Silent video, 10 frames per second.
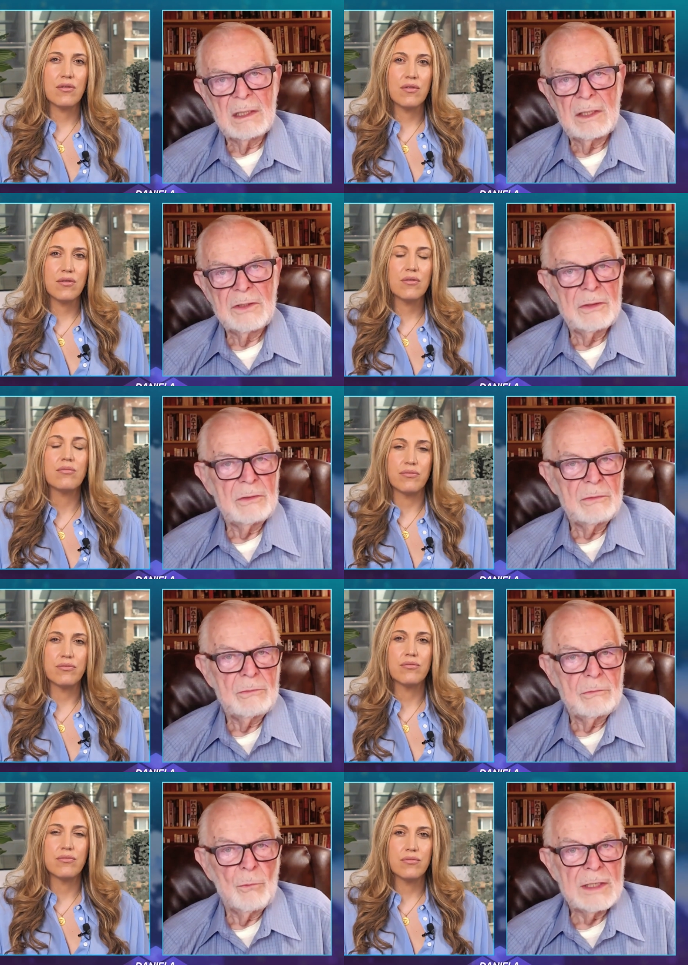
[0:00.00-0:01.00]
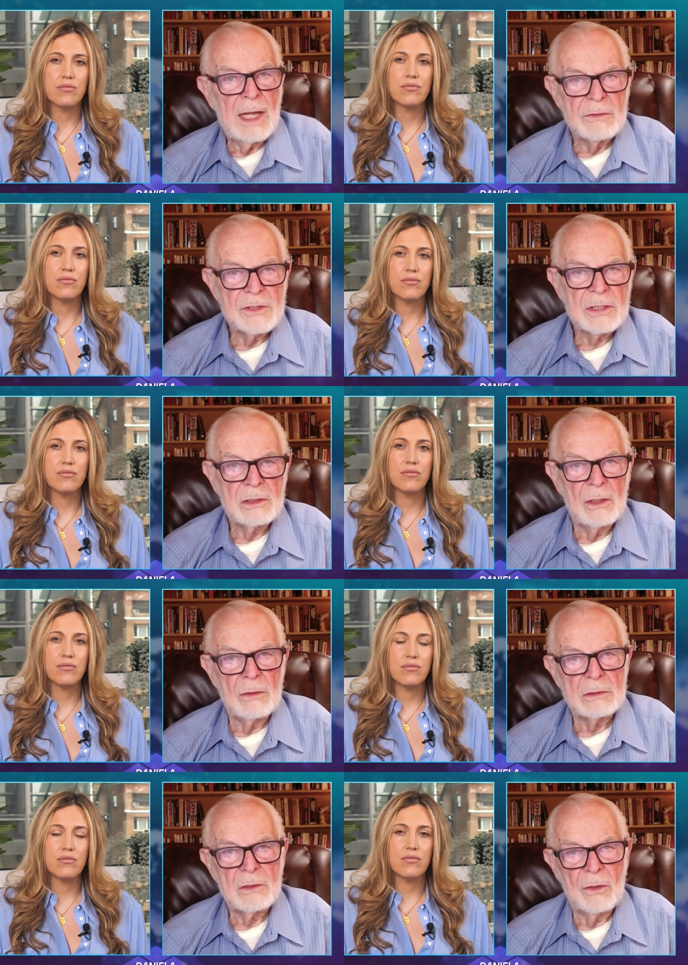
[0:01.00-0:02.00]
Speaker 1: into one ounce
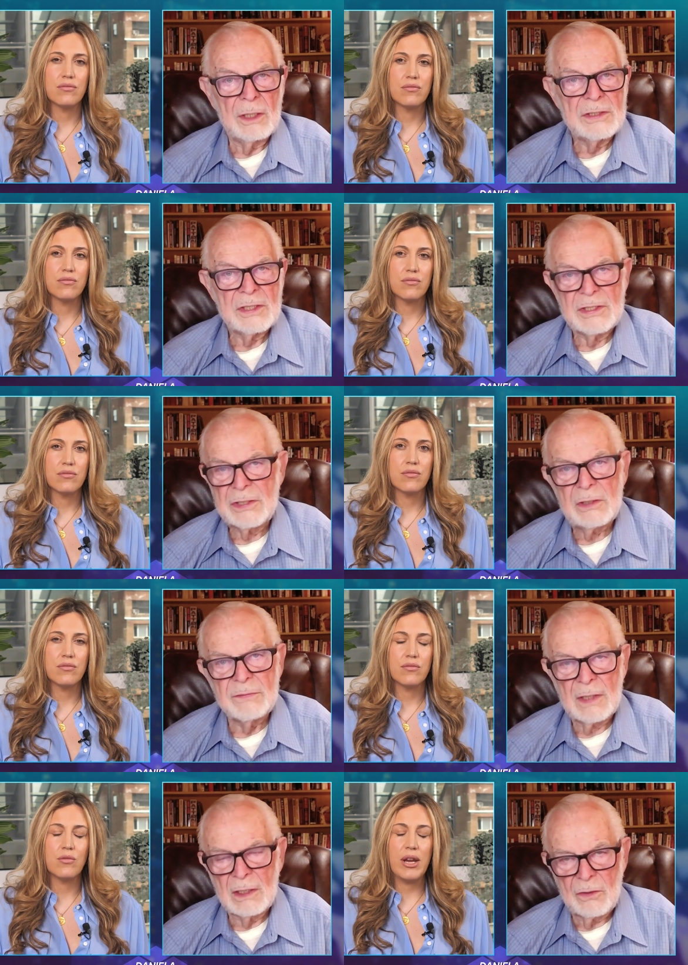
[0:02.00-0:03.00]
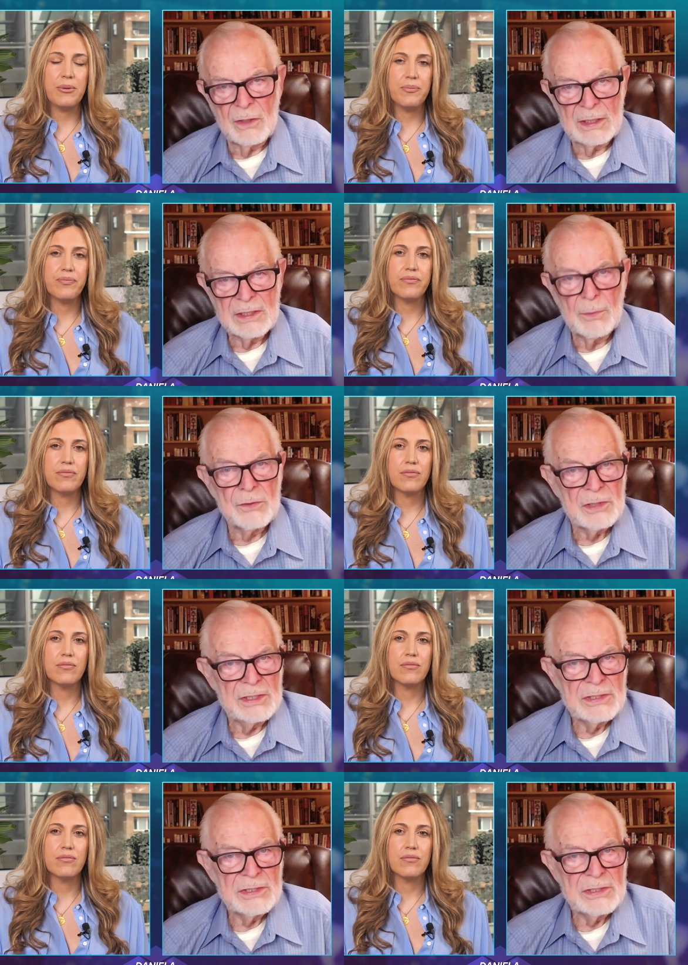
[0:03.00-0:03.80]
gold coins and silver right. coins, mostly